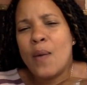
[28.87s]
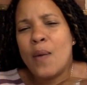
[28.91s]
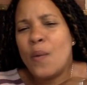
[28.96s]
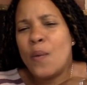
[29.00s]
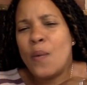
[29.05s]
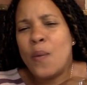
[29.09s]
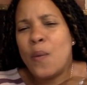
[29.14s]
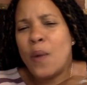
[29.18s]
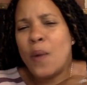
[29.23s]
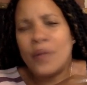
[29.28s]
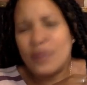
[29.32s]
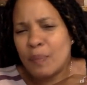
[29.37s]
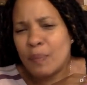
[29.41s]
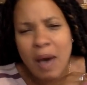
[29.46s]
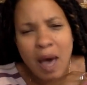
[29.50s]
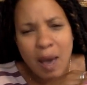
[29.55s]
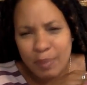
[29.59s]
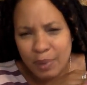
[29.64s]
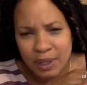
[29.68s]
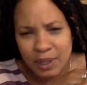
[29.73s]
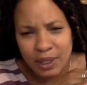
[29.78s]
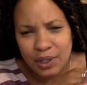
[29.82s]
what the
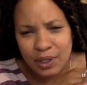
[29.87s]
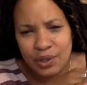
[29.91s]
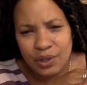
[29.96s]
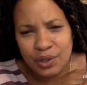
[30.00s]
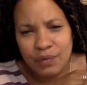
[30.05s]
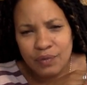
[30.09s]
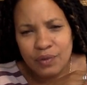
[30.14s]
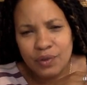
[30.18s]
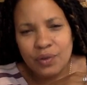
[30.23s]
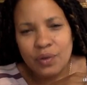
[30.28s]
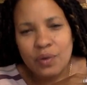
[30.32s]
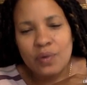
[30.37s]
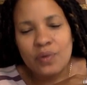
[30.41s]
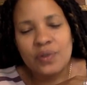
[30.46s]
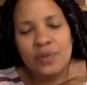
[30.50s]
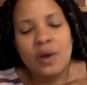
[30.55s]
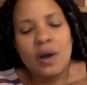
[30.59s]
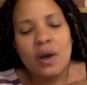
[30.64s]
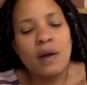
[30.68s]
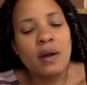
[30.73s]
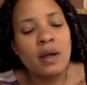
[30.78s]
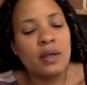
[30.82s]
population of trolls
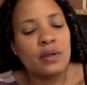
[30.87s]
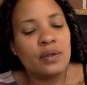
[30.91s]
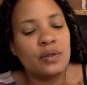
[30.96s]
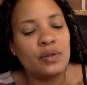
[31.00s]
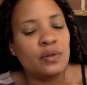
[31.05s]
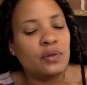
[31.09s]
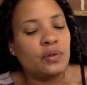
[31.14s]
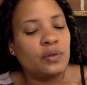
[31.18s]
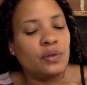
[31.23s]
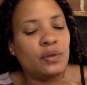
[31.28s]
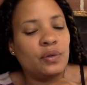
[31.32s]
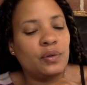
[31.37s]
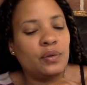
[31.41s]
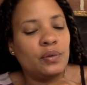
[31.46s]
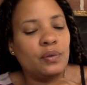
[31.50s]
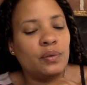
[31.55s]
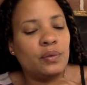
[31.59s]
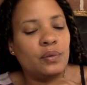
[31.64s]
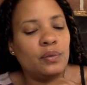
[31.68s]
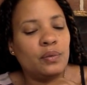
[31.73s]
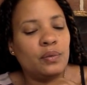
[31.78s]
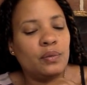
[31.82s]
are until you
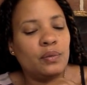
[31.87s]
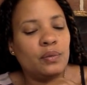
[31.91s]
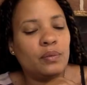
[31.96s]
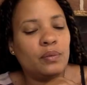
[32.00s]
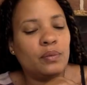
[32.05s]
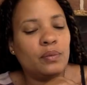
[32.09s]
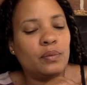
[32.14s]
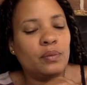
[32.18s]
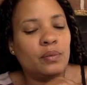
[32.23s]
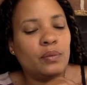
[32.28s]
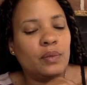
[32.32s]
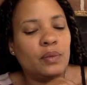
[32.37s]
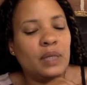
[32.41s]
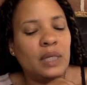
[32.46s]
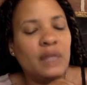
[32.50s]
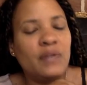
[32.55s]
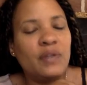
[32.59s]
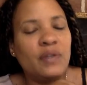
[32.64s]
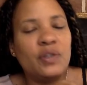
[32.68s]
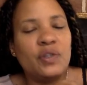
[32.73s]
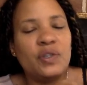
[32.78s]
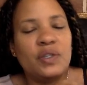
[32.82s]

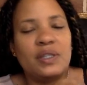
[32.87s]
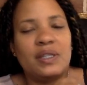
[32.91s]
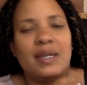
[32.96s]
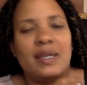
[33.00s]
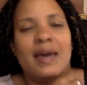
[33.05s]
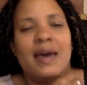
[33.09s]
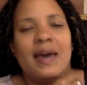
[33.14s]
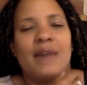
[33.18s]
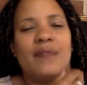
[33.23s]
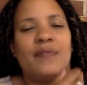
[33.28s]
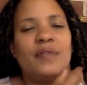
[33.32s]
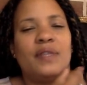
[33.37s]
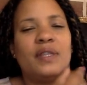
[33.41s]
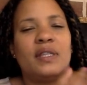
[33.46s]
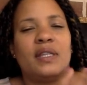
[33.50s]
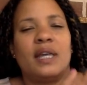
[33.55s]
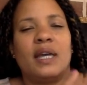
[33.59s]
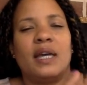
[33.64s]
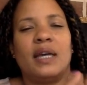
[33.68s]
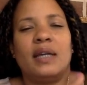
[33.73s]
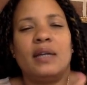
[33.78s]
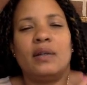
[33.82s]
even just have the
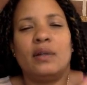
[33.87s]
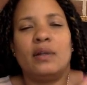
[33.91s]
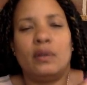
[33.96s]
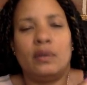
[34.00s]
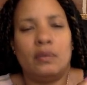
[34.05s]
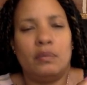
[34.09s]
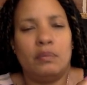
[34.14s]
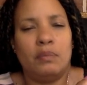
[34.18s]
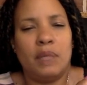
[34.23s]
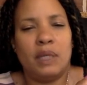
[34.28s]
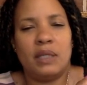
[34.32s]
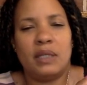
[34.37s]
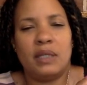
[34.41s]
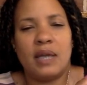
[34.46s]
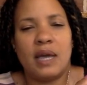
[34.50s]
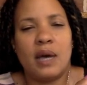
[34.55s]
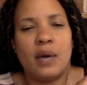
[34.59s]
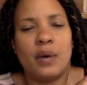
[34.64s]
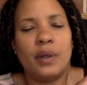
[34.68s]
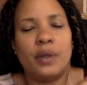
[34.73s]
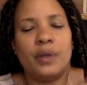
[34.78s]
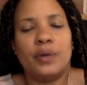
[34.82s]
title
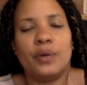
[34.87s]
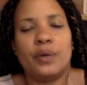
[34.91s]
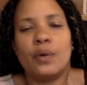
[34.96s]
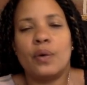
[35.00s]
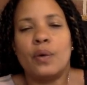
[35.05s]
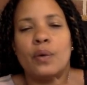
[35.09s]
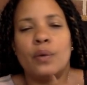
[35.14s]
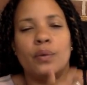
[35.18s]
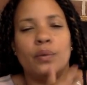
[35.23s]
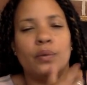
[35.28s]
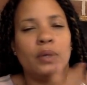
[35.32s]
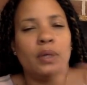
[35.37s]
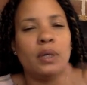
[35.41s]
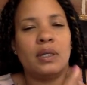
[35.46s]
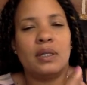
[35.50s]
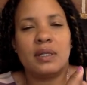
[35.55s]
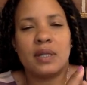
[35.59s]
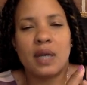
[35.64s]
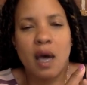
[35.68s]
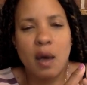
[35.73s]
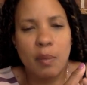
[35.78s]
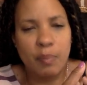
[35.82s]
MGTOW in your own
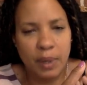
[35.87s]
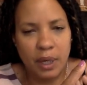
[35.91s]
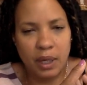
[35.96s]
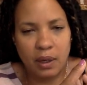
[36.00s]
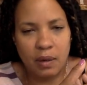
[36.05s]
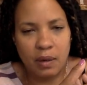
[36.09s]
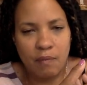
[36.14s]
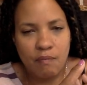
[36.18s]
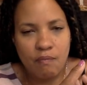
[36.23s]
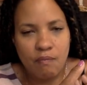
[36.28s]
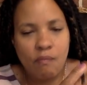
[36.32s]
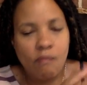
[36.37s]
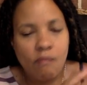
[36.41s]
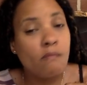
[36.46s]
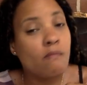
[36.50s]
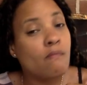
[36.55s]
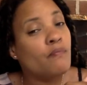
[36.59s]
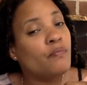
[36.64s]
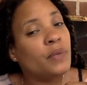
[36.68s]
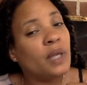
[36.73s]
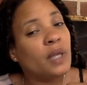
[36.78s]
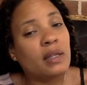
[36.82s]
topic.
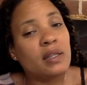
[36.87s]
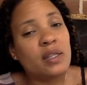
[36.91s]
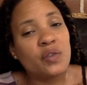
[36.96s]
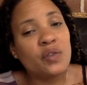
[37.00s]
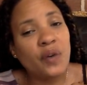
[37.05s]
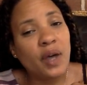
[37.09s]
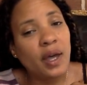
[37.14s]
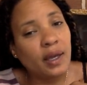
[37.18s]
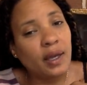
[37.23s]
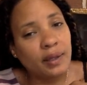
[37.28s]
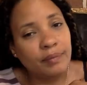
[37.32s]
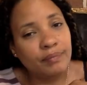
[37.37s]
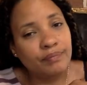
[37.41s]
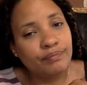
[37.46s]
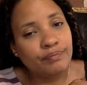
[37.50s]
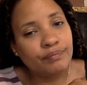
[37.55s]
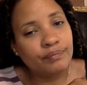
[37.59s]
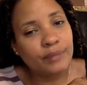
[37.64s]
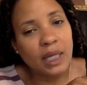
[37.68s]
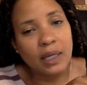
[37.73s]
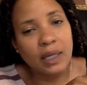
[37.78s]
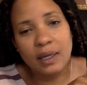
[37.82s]
It's fine.
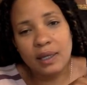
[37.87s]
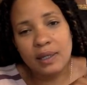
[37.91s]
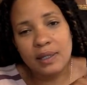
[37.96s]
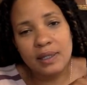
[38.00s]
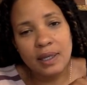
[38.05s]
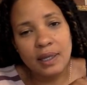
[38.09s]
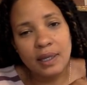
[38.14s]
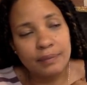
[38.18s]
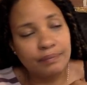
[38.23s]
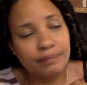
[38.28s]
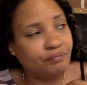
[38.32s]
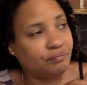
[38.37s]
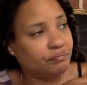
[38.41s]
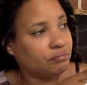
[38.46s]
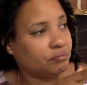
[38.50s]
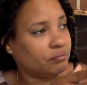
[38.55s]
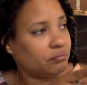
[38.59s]
Like I said,